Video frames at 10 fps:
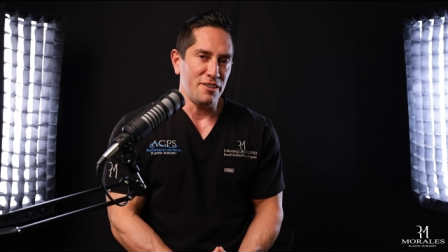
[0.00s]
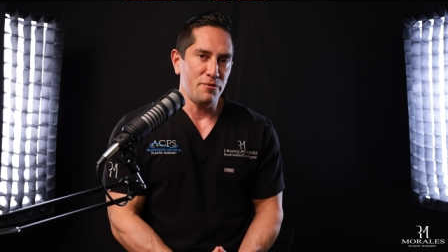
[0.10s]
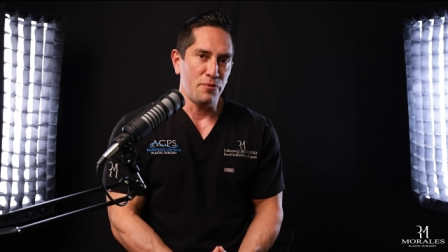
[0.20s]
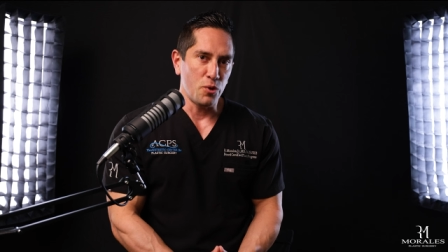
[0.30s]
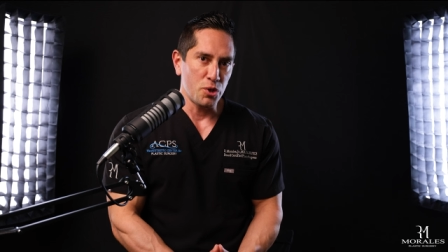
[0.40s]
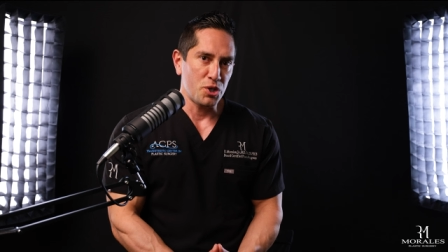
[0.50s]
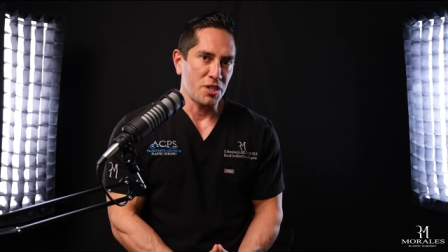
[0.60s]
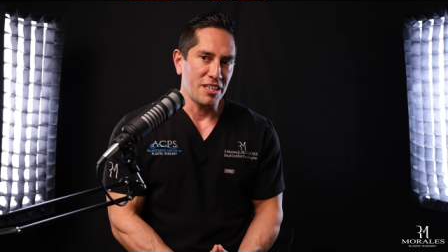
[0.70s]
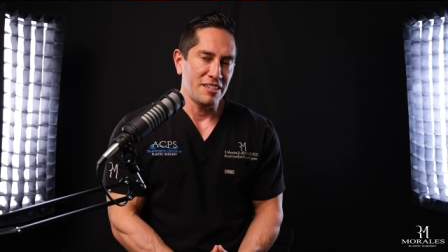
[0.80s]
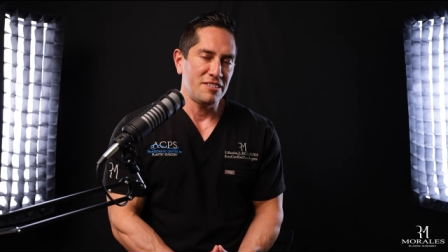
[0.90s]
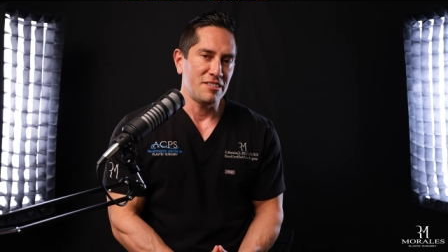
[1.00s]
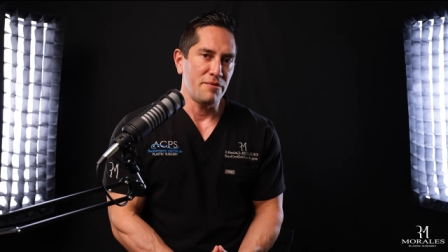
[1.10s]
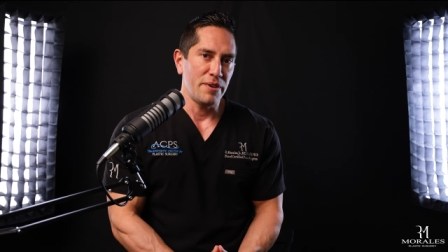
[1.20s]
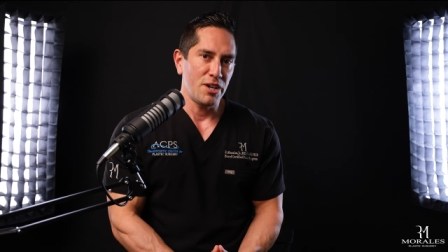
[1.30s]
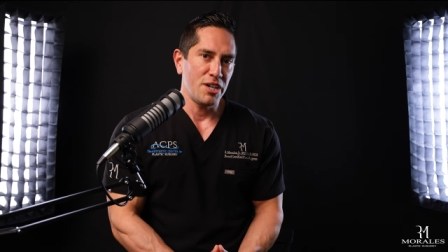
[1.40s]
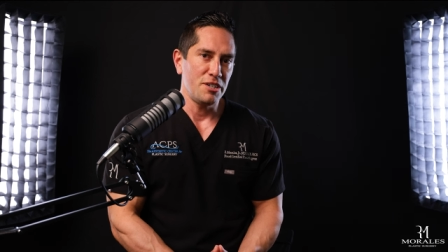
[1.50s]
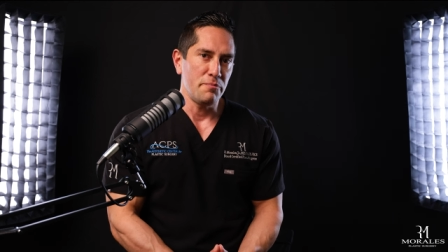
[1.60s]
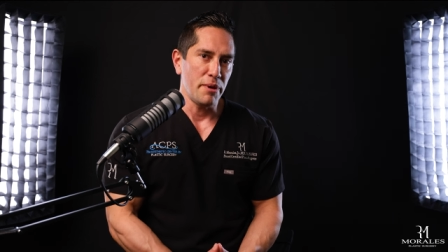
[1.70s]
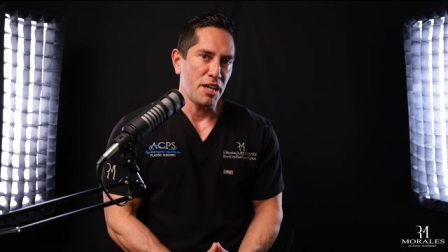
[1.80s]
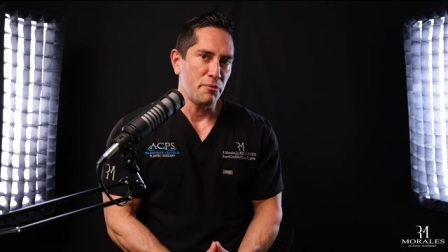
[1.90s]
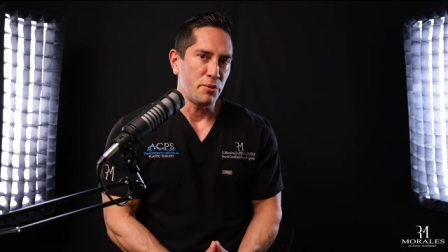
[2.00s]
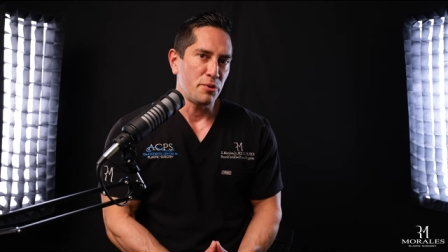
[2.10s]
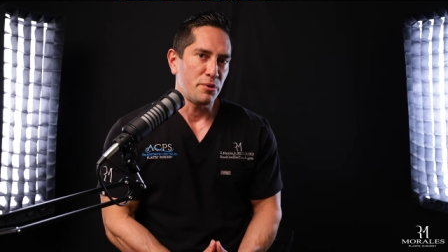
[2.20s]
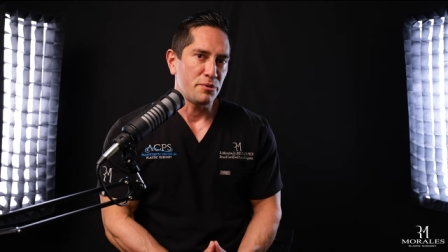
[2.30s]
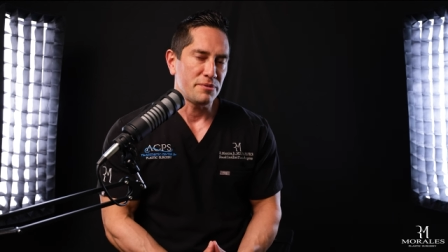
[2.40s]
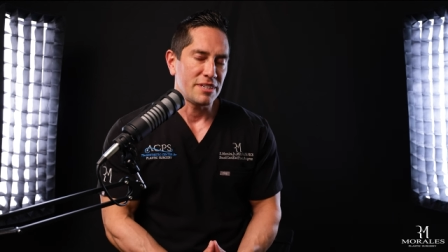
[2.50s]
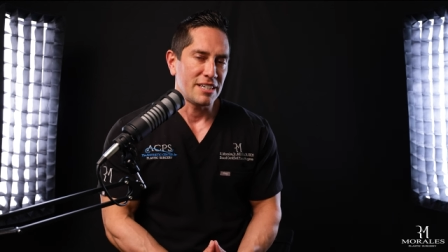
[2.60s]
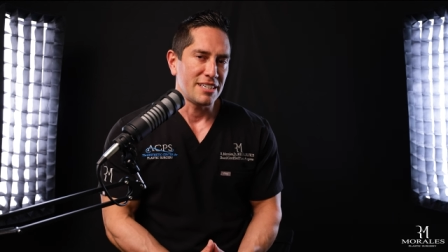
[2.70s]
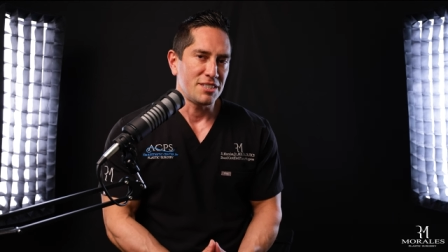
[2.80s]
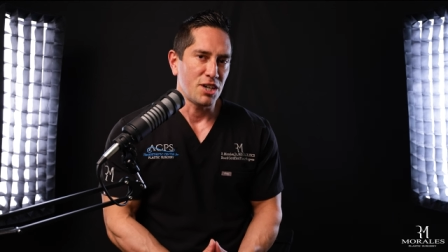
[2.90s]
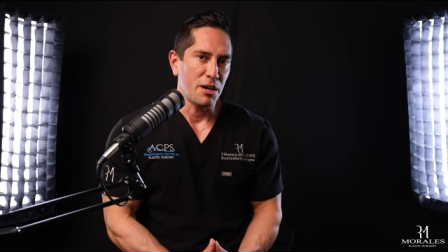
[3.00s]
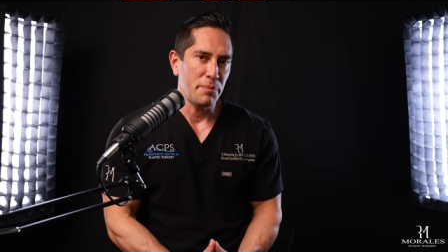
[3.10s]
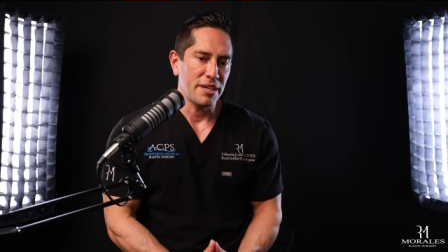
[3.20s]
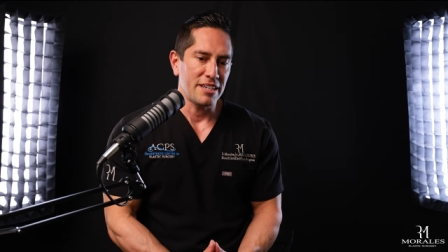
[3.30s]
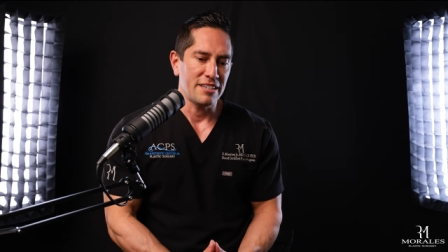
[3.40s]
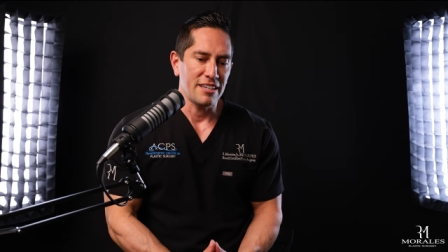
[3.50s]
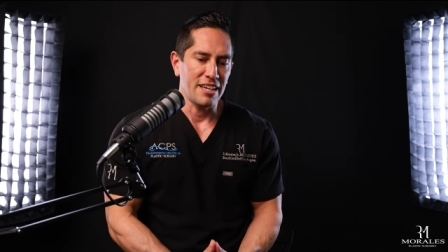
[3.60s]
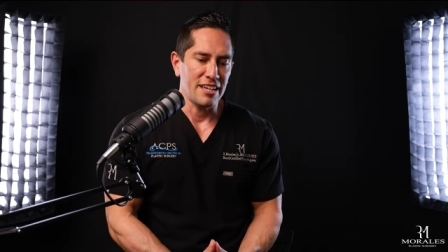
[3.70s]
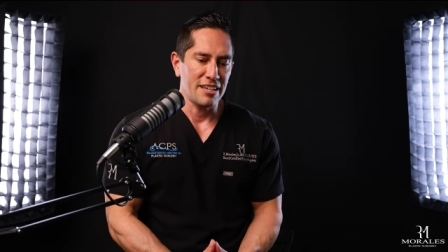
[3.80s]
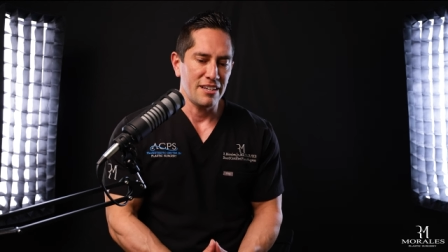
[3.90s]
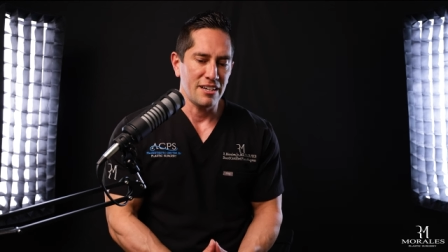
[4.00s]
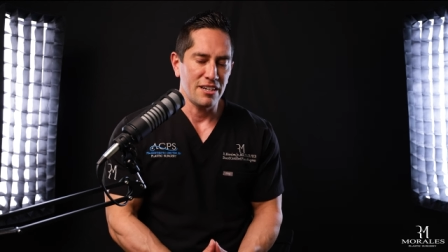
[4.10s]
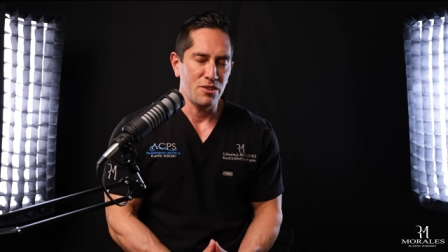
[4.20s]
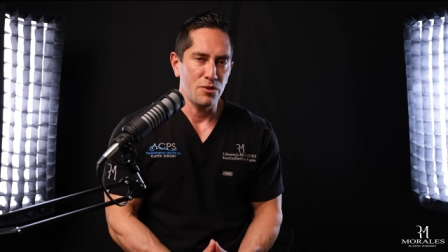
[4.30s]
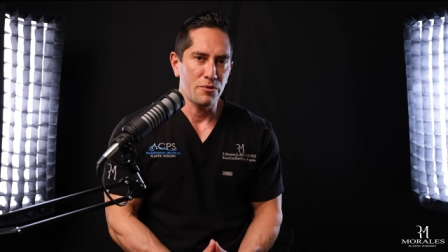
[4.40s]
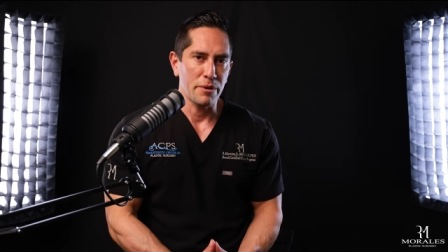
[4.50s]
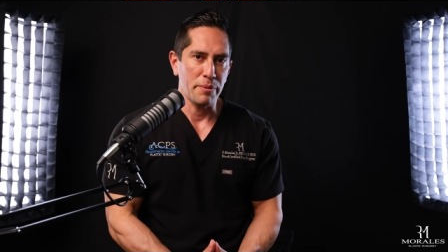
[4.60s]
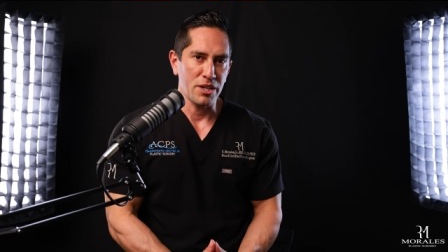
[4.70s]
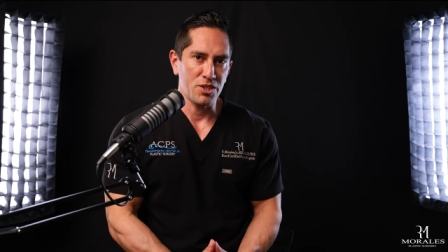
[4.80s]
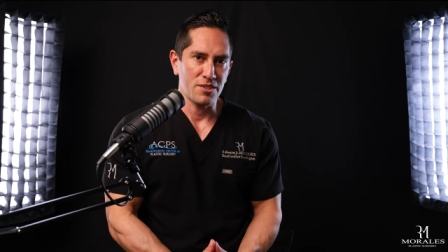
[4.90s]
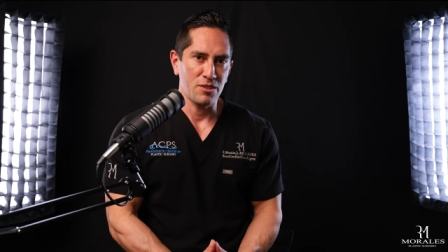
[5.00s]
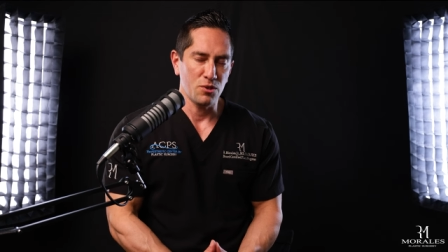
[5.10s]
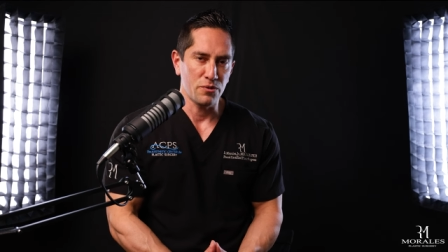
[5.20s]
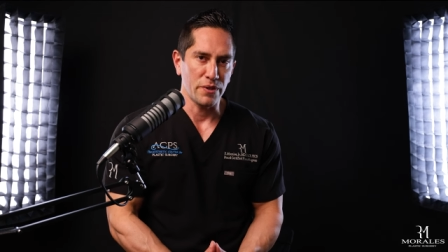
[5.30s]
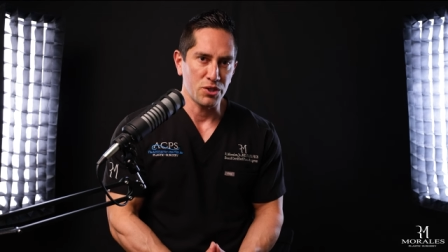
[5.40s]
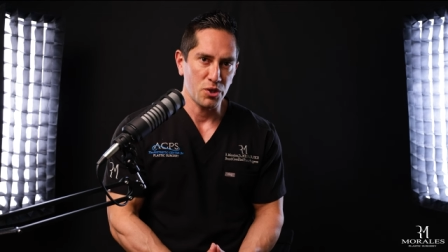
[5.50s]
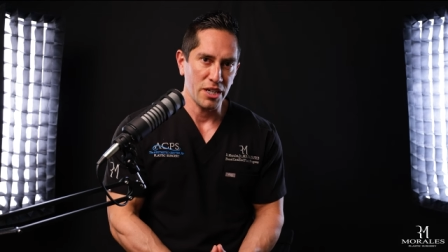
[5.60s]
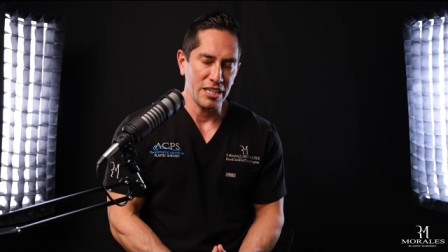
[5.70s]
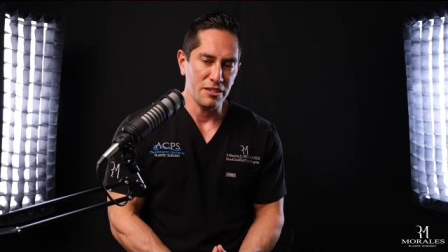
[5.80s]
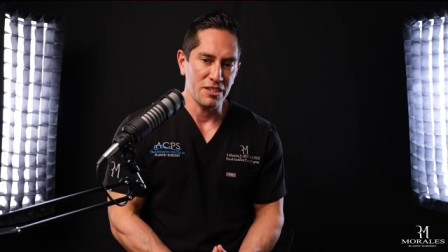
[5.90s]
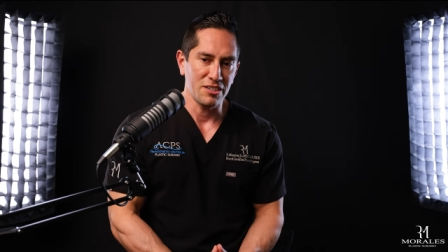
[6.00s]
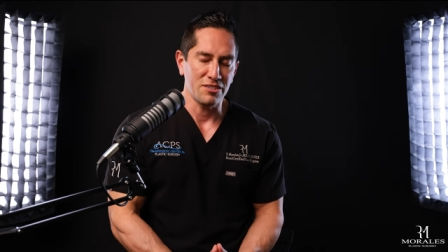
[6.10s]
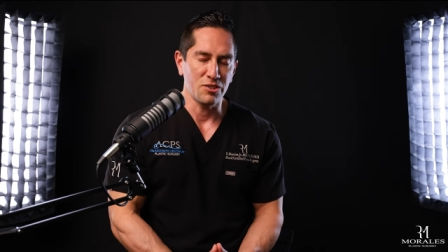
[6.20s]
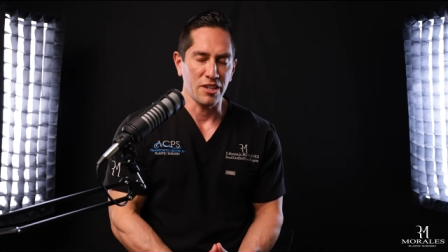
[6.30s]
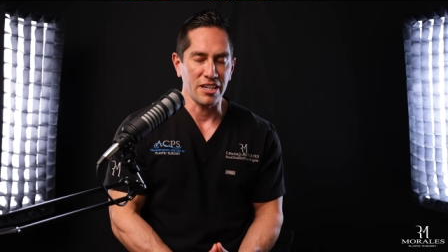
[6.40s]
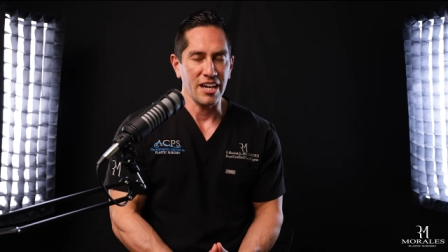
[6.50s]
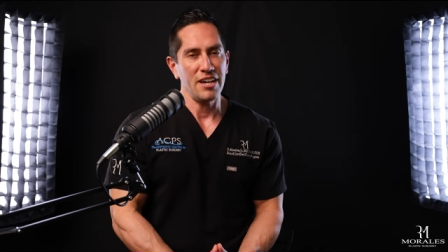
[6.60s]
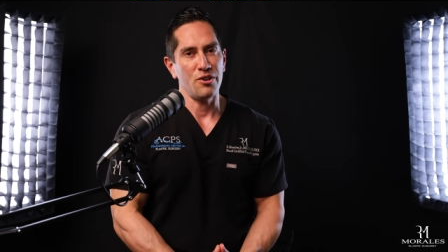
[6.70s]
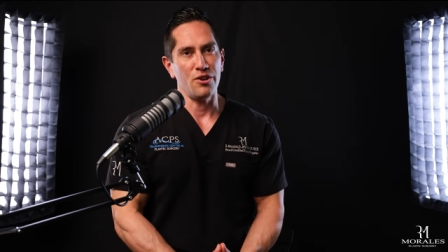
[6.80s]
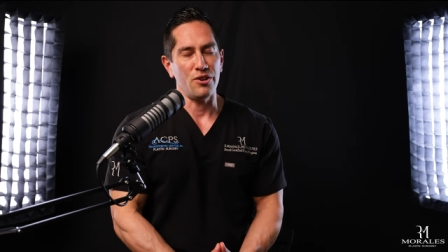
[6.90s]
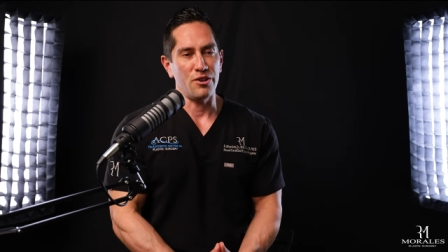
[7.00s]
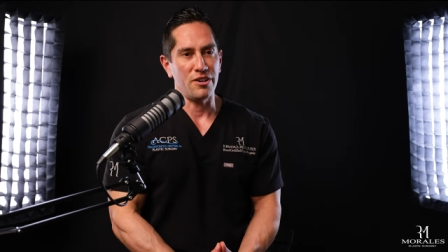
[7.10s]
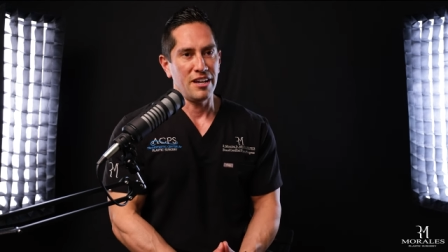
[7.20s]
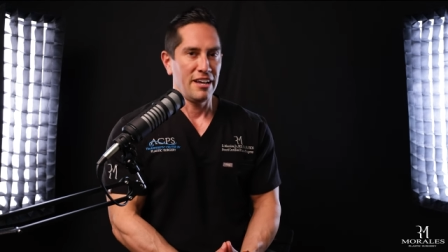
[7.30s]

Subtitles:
unfortunately, this is a very debatable topic. And I know for my patients, I know it's frustrating because you're like, I heard